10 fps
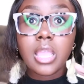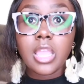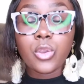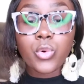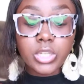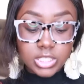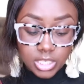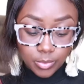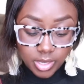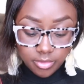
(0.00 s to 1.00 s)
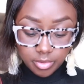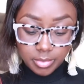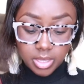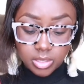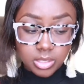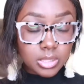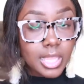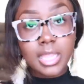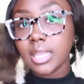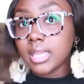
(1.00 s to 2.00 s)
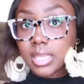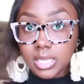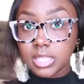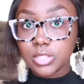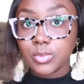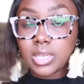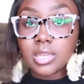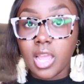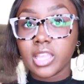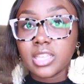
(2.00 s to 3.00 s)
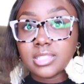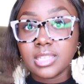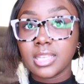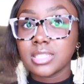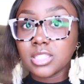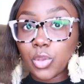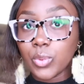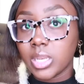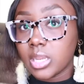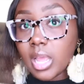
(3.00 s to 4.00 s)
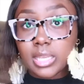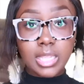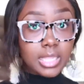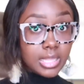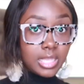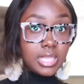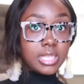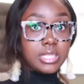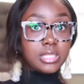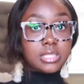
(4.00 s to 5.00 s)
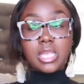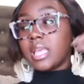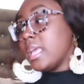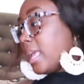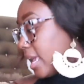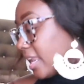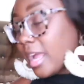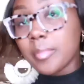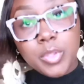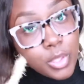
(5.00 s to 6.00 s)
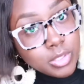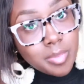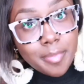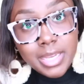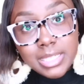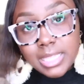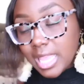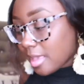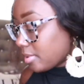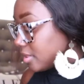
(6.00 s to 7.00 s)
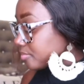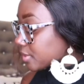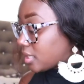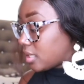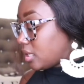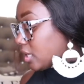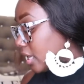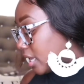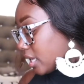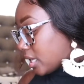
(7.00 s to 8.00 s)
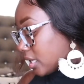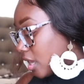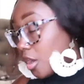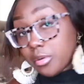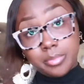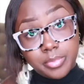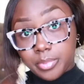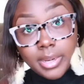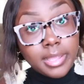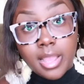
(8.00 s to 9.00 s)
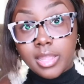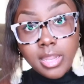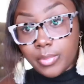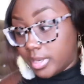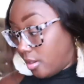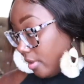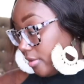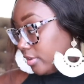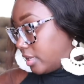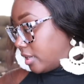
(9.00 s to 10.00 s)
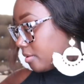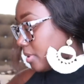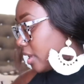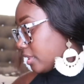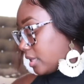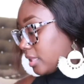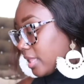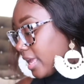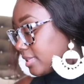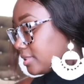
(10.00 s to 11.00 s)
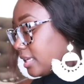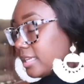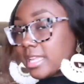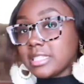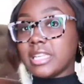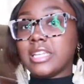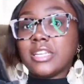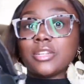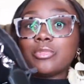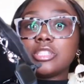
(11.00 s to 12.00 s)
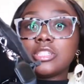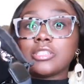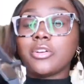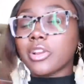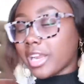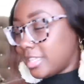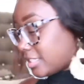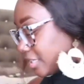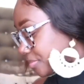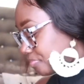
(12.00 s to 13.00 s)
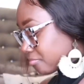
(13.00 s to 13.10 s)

in quarantine or whatever but thank goodness we did not get sick so we did not need these and i can put those in my medicine cabinet and I hope, pray to God, that we don't ever need them. And then my last thing that's in here, which is so crazy,